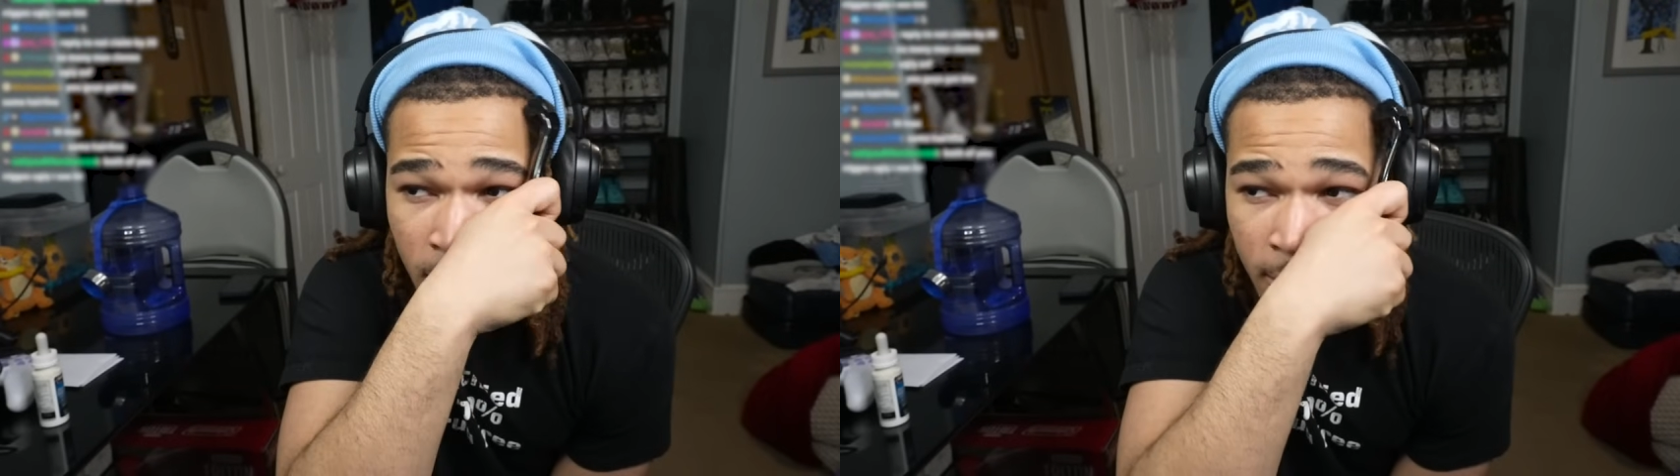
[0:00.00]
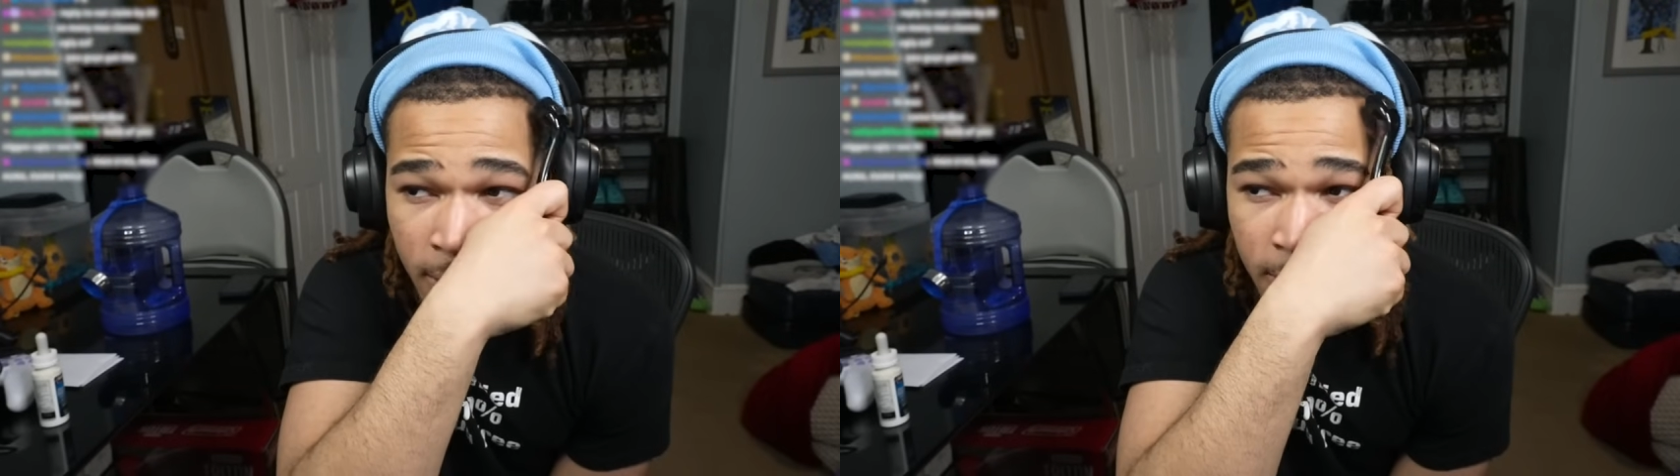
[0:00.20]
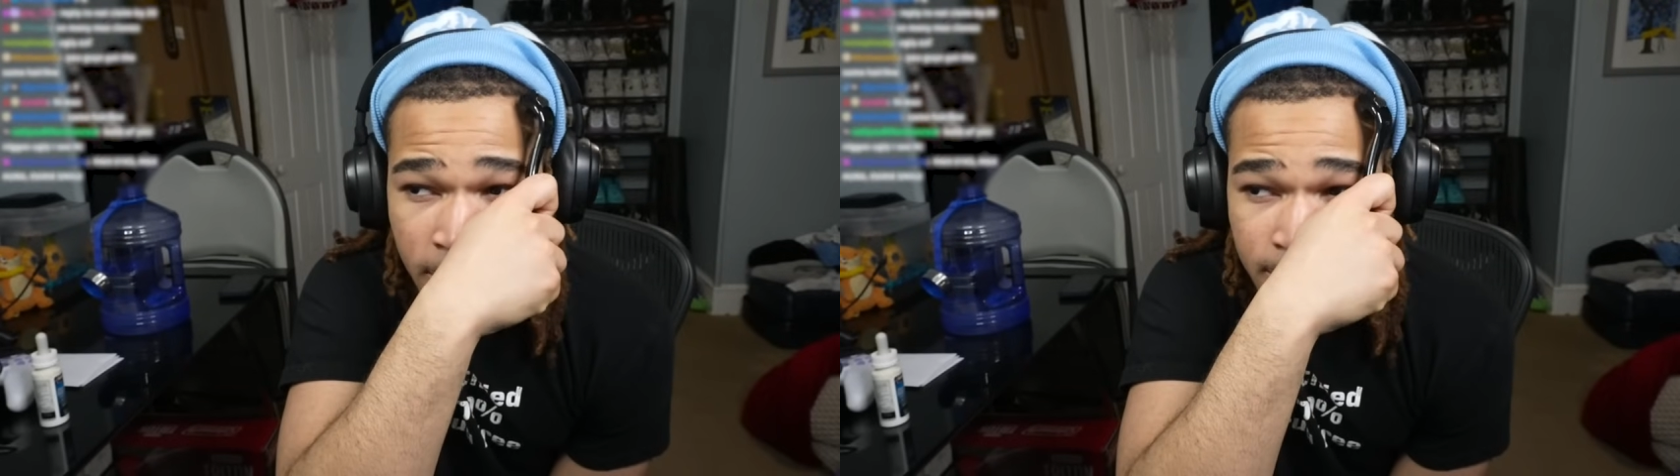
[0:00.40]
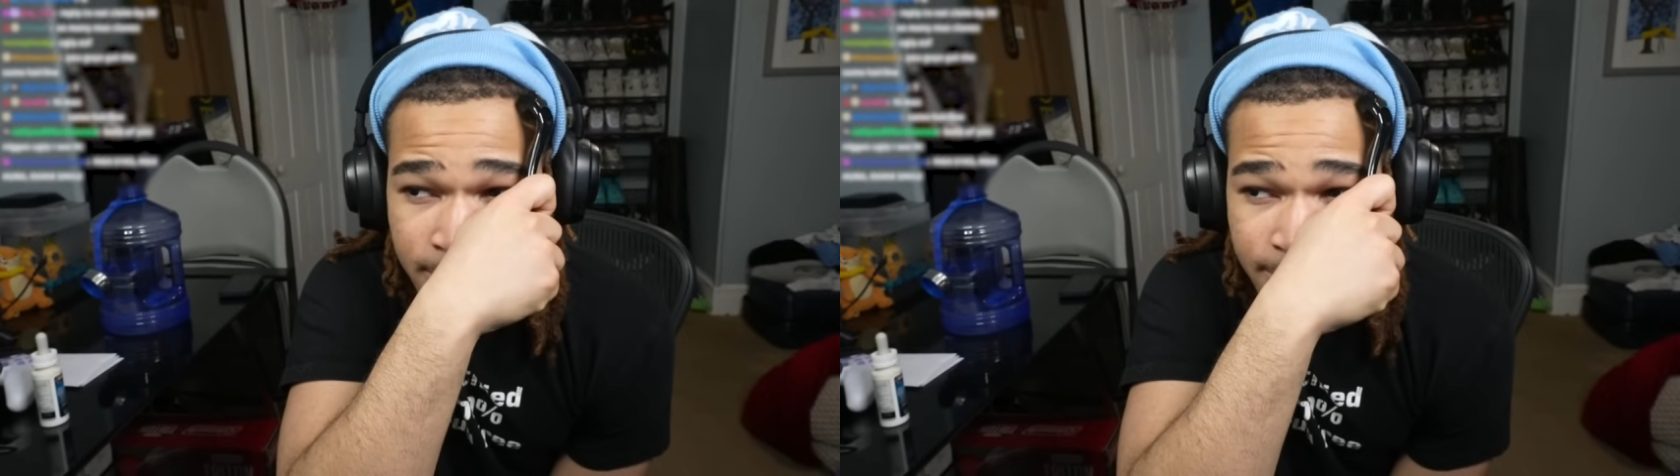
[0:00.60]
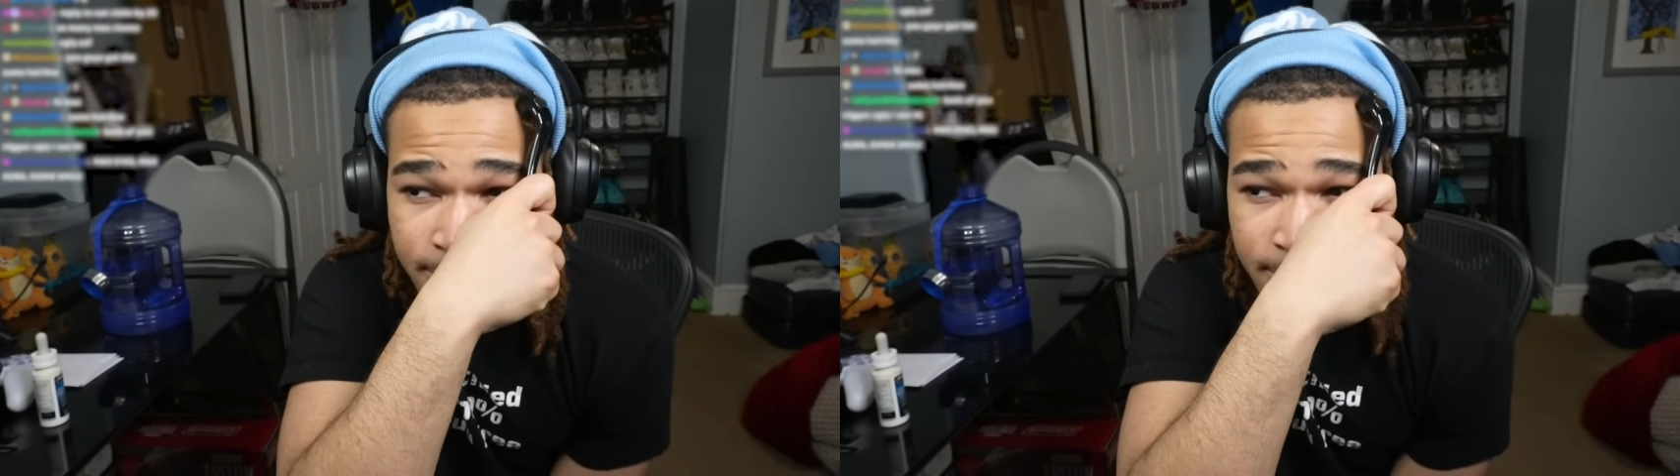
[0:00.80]

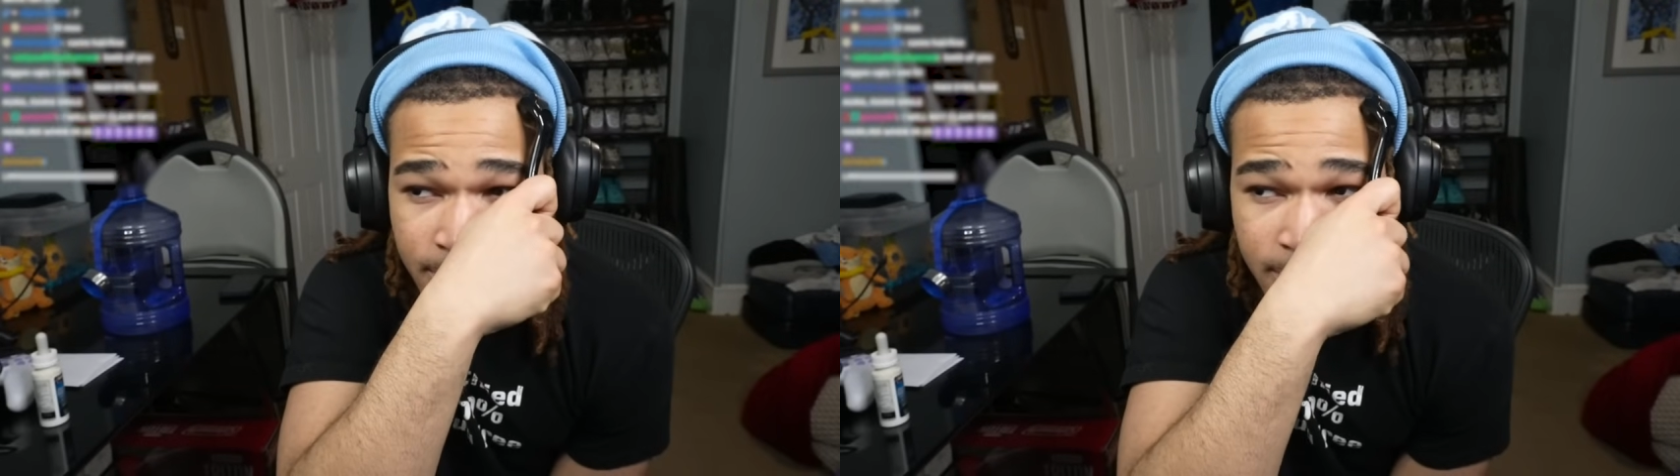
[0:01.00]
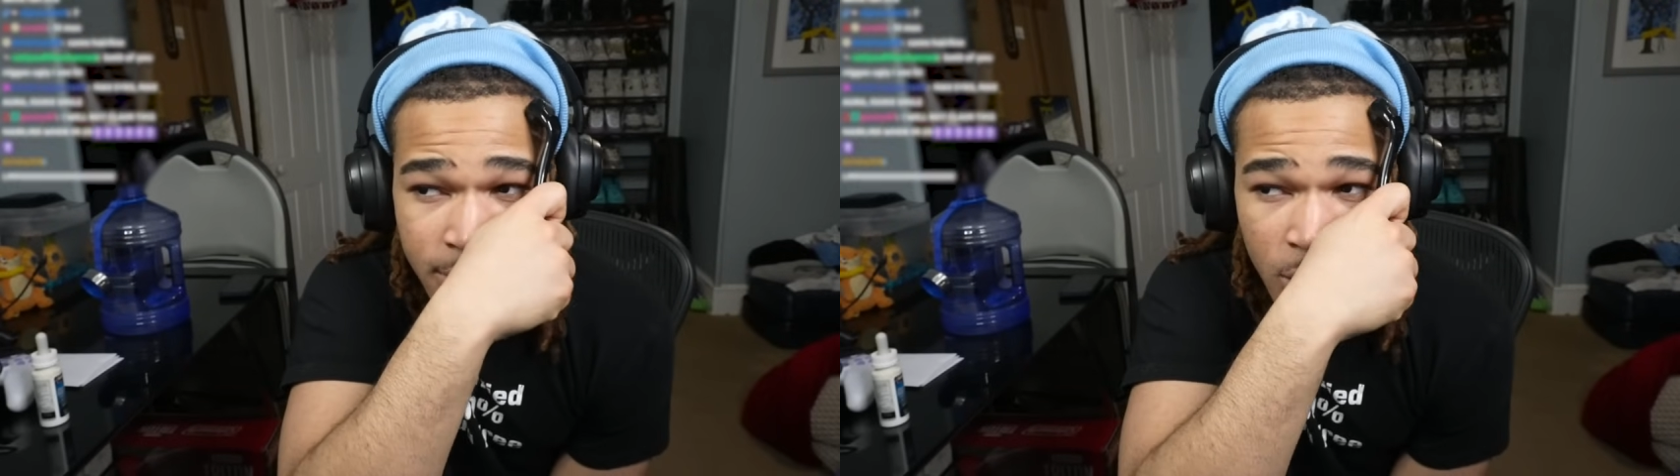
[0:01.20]
um, mm,